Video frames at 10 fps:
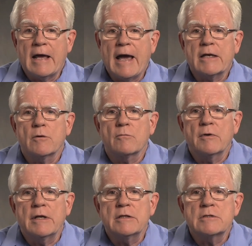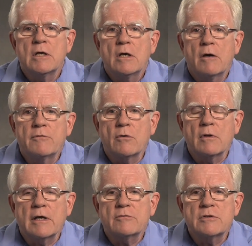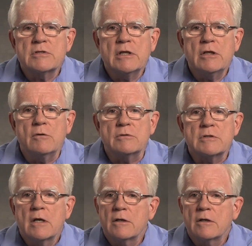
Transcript: accurate readings of your electricity use.